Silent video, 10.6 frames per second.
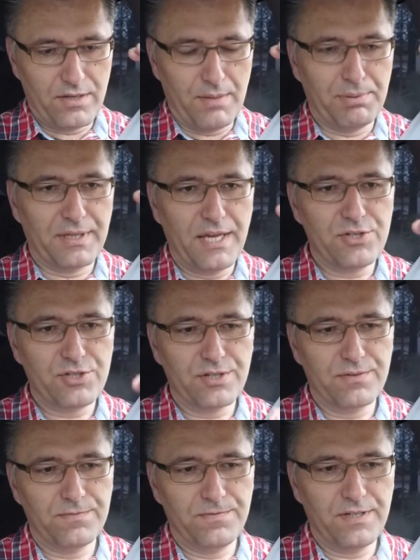application
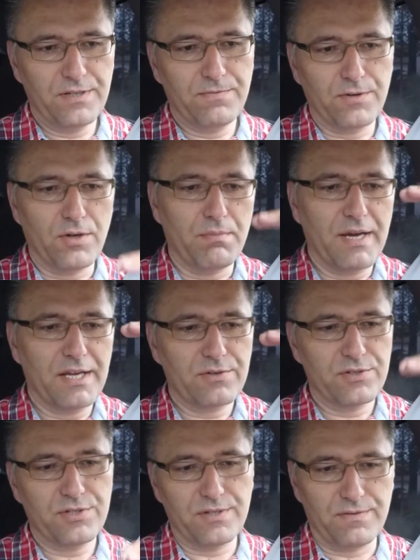config for your
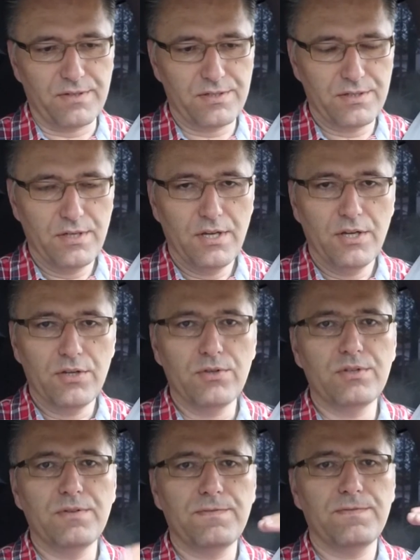microservice,
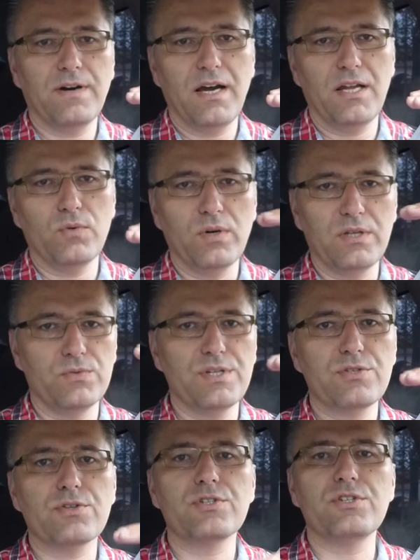you define what
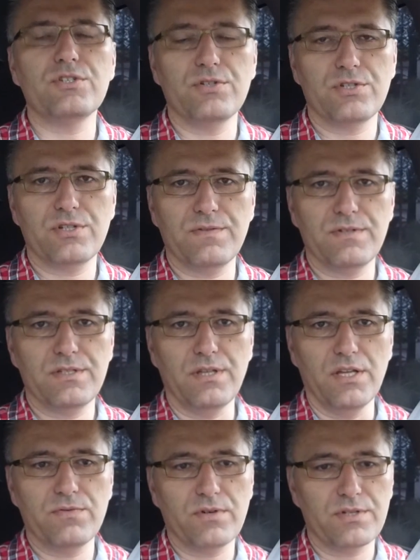resources your service
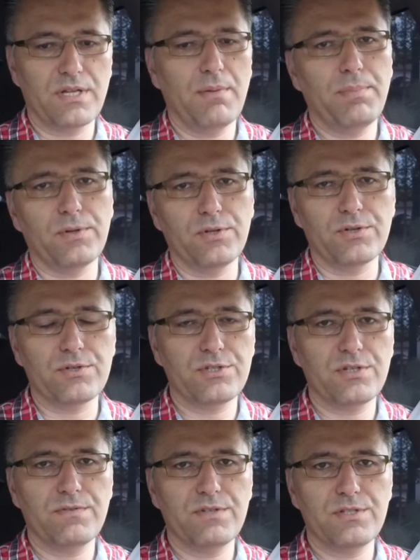needs. For example, your
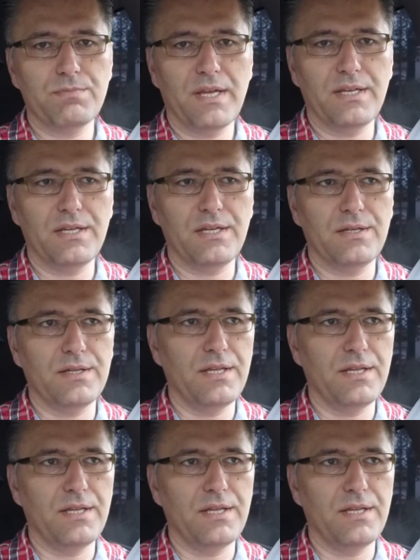service may need a